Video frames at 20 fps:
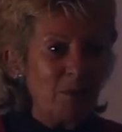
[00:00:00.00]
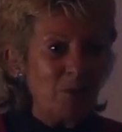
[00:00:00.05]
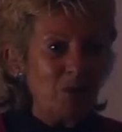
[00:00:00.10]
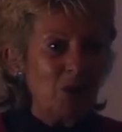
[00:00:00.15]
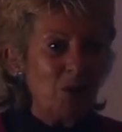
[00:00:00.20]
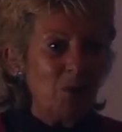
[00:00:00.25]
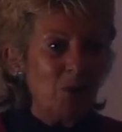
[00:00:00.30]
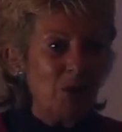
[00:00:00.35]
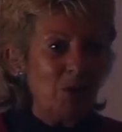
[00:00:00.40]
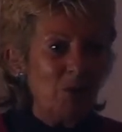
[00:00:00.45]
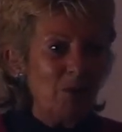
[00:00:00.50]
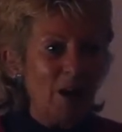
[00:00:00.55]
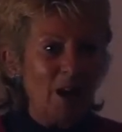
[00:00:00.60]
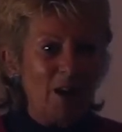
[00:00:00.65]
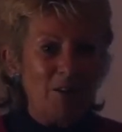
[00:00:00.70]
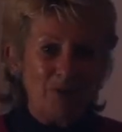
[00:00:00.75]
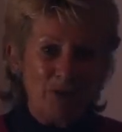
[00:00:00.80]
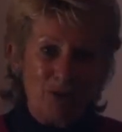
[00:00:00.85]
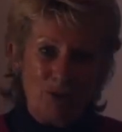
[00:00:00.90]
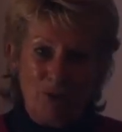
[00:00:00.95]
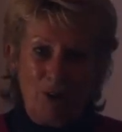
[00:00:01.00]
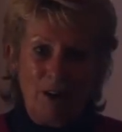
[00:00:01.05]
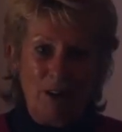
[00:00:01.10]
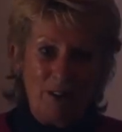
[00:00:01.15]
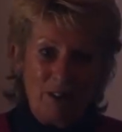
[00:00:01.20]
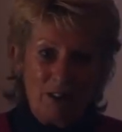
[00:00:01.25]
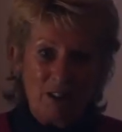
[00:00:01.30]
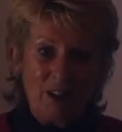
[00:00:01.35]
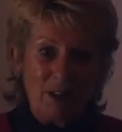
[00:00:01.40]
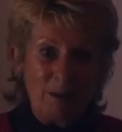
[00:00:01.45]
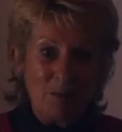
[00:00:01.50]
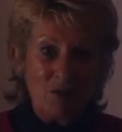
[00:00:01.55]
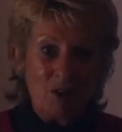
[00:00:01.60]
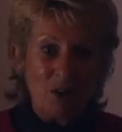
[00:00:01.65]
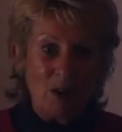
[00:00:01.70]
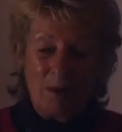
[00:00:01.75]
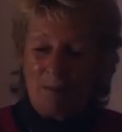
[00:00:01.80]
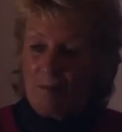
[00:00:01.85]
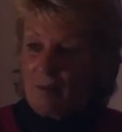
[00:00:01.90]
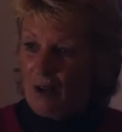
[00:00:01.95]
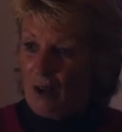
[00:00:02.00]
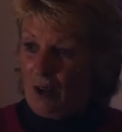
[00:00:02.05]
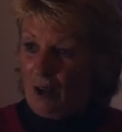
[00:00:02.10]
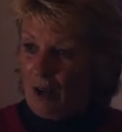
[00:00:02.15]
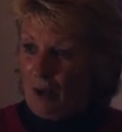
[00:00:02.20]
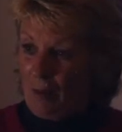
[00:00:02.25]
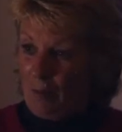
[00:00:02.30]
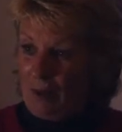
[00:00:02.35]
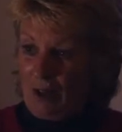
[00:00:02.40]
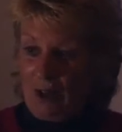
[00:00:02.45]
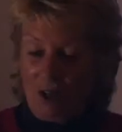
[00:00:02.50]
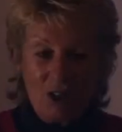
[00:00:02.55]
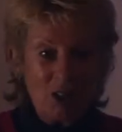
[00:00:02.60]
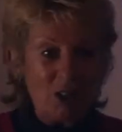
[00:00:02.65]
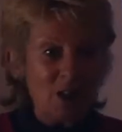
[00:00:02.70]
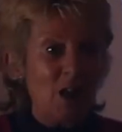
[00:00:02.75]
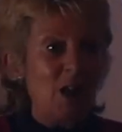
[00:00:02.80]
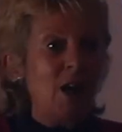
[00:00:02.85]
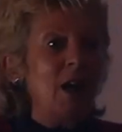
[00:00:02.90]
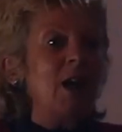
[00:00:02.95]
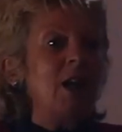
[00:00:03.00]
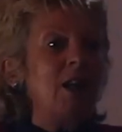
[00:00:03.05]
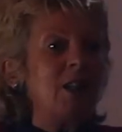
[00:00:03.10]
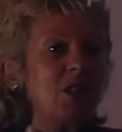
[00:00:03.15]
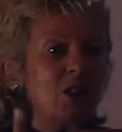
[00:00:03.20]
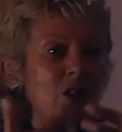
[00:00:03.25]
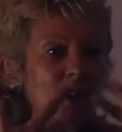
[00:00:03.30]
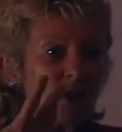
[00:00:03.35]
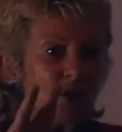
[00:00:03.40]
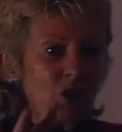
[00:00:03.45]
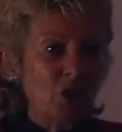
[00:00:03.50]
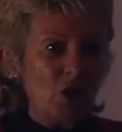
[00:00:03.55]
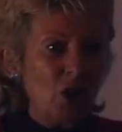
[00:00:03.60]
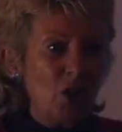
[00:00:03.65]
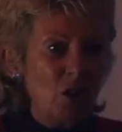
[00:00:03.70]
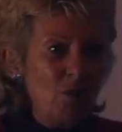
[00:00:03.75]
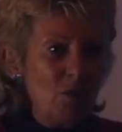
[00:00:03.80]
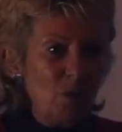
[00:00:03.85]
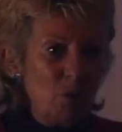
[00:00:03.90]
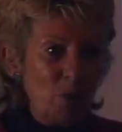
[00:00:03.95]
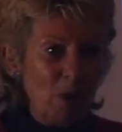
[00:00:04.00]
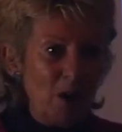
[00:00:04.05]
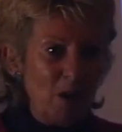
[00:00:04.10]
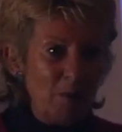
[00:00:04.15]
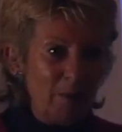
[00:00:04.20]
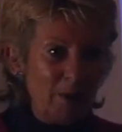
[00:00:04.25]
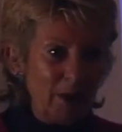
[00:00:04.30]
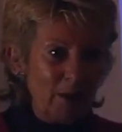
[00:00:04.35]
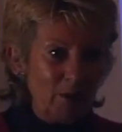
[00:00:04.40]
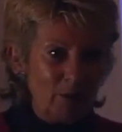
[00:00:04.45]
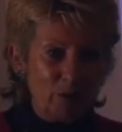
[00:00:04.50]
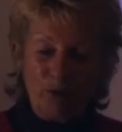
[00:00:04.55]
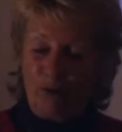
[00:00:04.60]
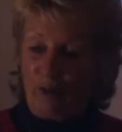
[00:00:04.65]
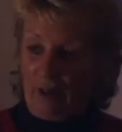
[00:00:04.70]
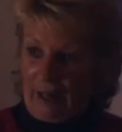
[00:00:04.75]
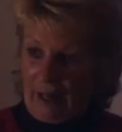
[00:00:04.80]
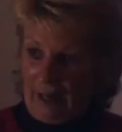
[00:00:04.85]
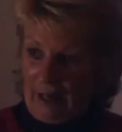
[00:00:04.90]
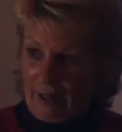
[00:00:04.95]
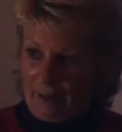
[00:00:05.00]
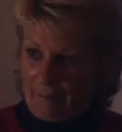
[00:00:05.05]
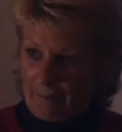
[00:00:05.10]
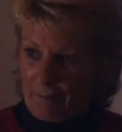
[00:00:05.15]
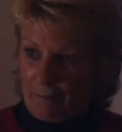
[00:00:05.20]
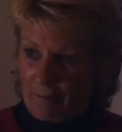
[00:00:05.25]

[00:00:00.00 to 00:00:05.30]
You know, when you laugh and cry at the same time, because it's such an overwhelming feeling.